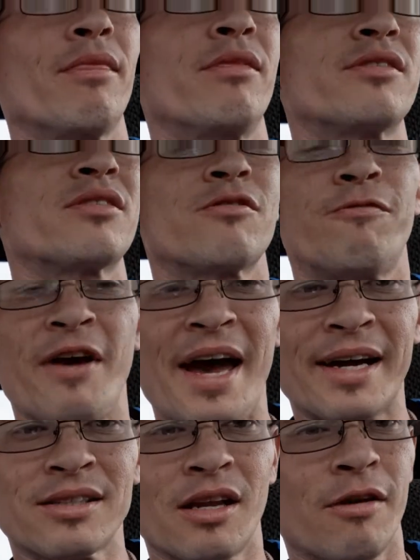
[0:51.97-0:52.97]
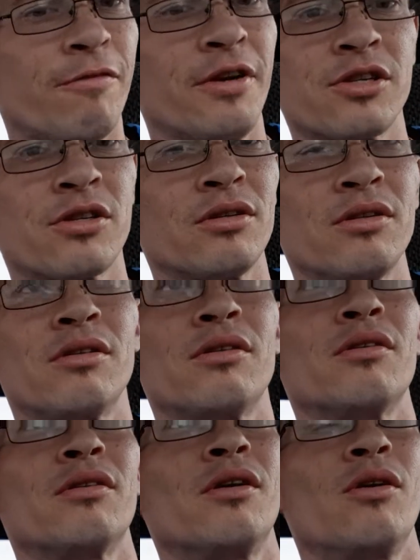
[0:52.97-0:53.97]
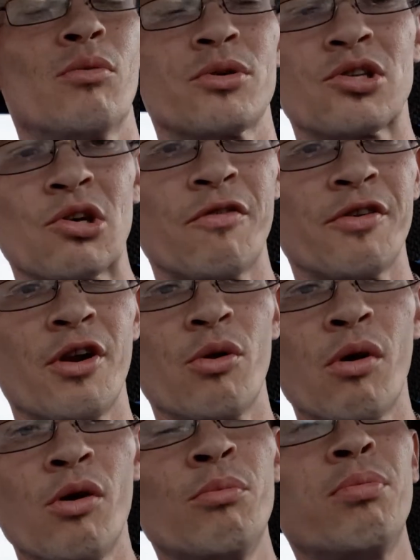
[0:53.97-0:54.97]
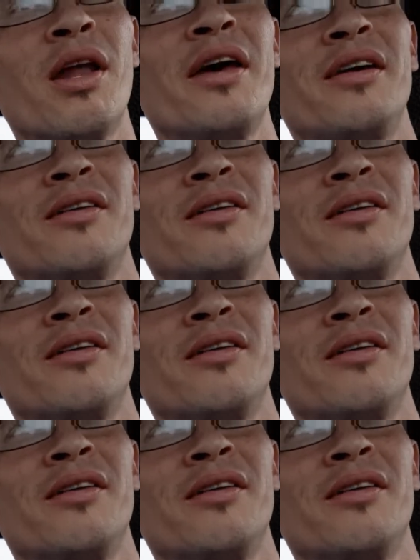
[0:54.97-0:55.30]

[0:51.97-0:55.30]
This is fact, not fiction. We're serving our own plate.